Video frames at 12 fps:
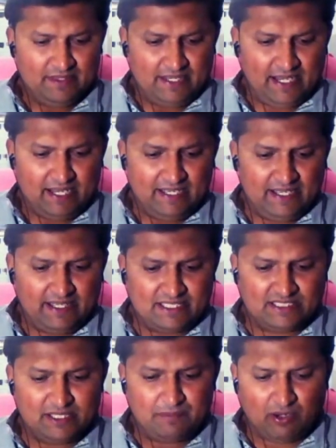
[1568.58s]
and it
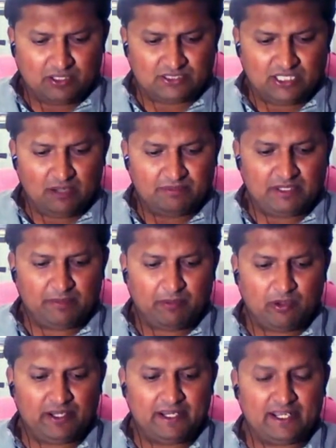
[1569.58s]
is the function of the
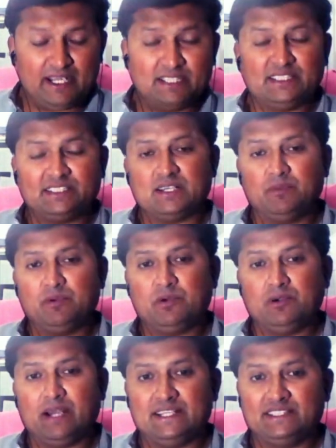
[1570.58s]
political system to
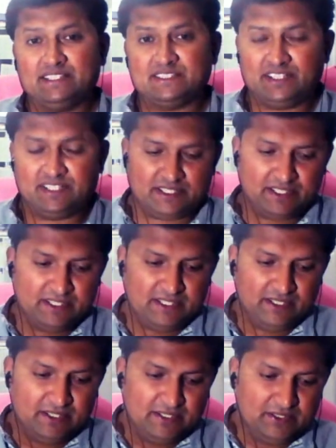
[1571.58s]
digest it.
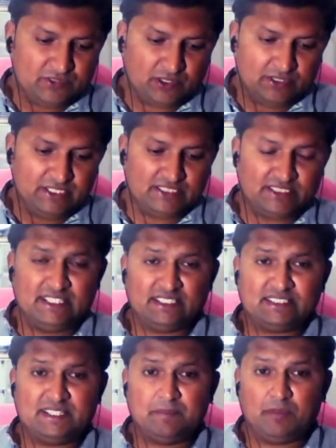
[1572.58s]
So this is
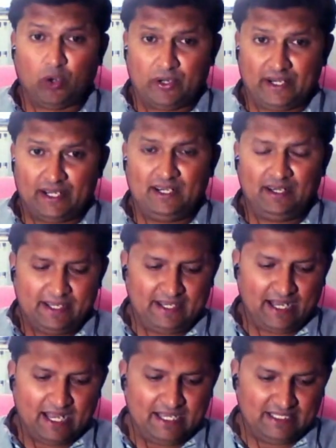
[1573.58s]
the Blondel
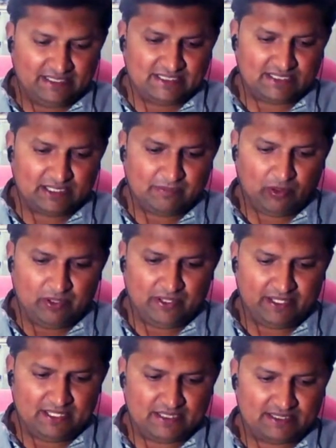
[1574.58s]
analysis of
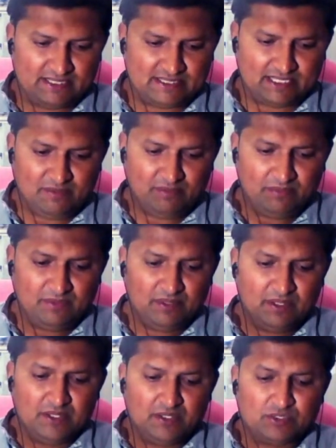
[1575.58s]
political system.
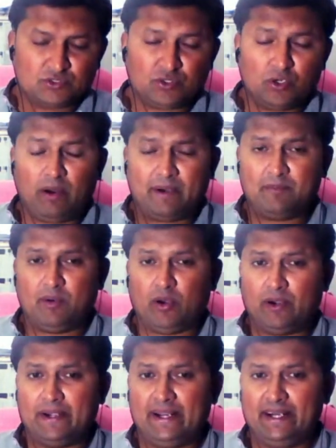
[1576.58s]
So what
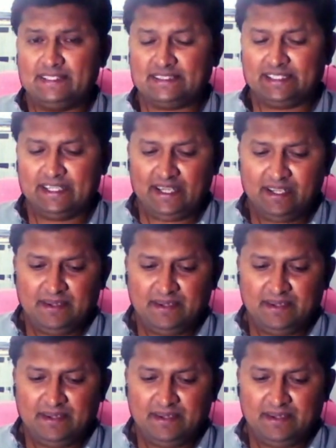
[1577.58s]
Blondel is saying,